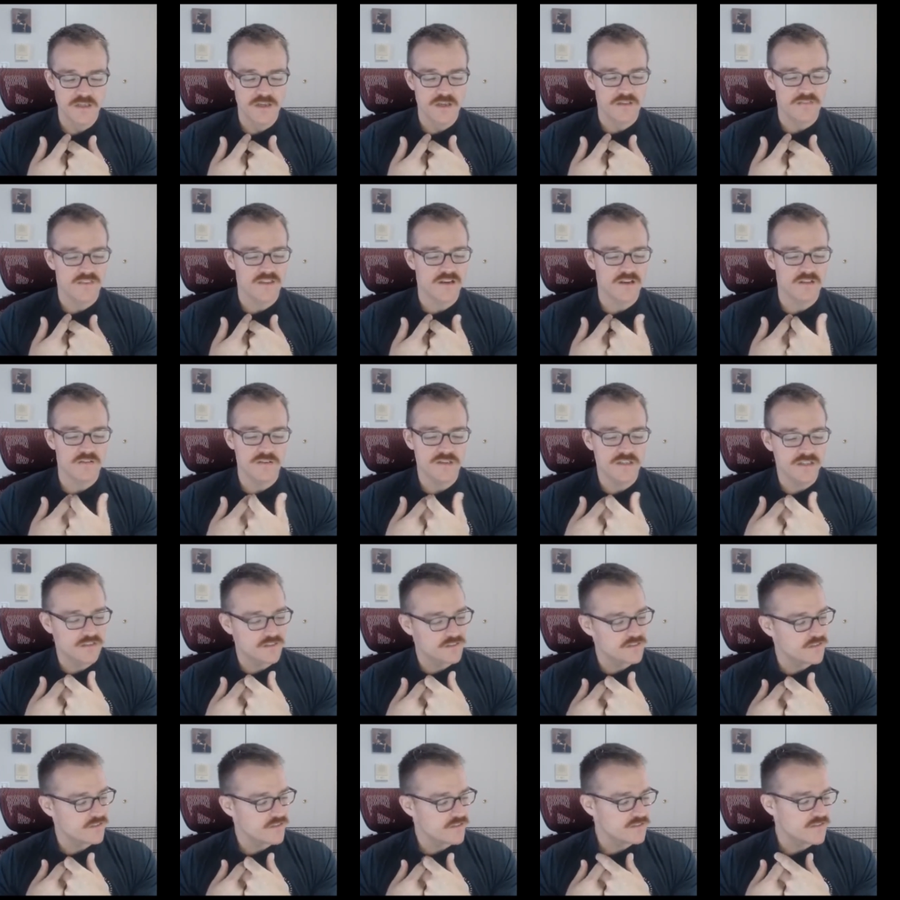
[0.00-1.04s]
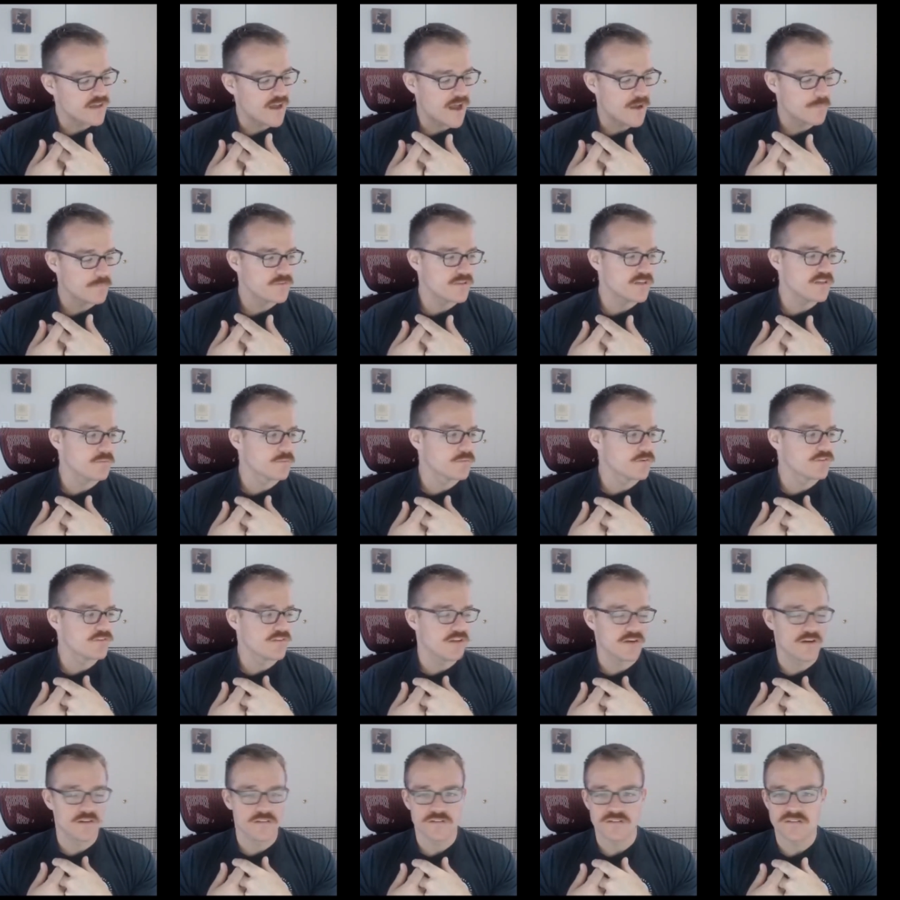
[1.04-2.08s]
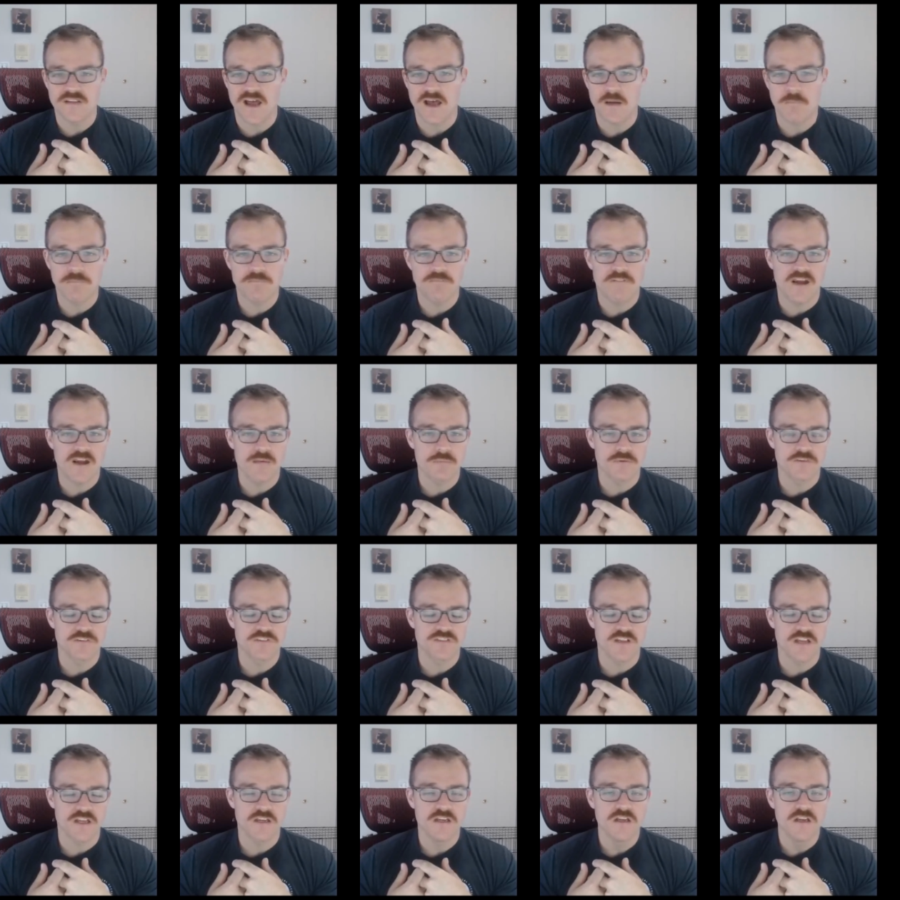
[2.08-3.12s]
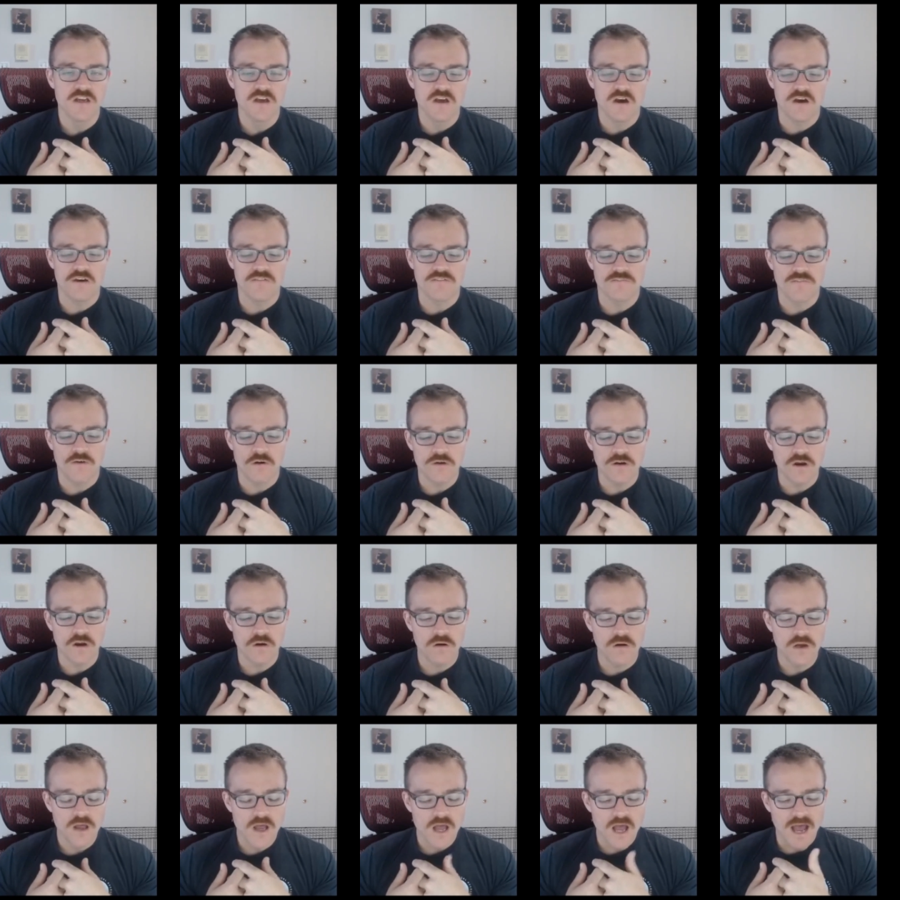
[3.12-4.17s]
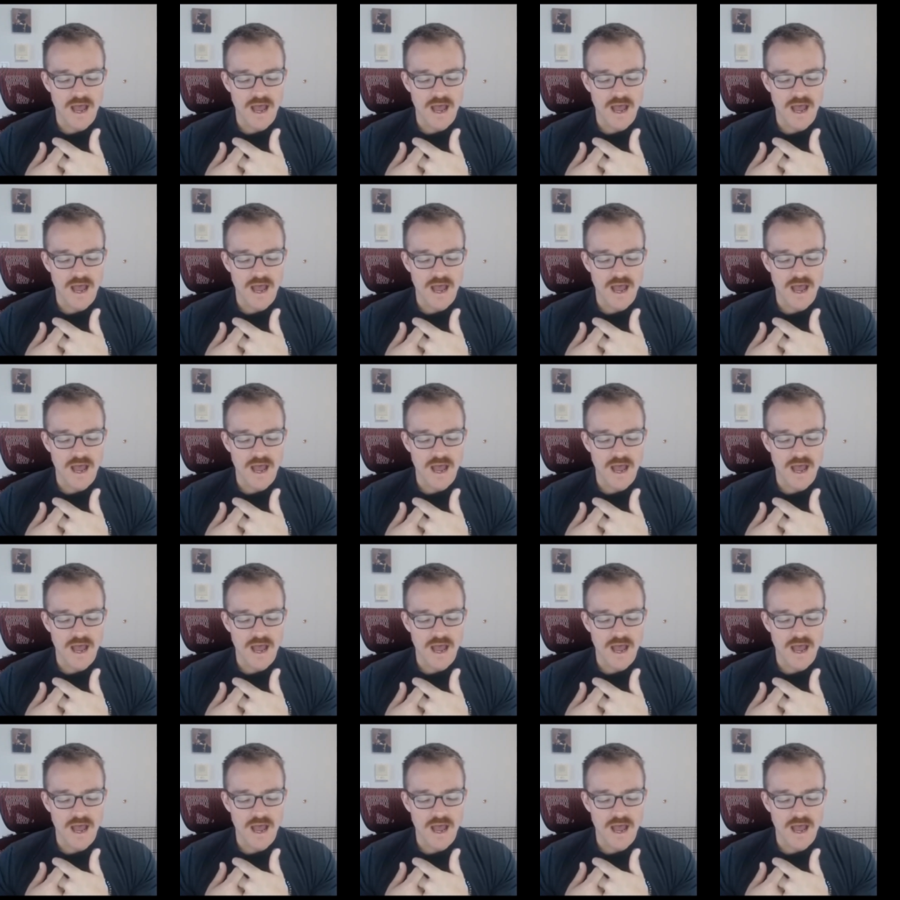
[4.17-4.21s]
that a clinic is in the top 10% or the top 5% of FOTO.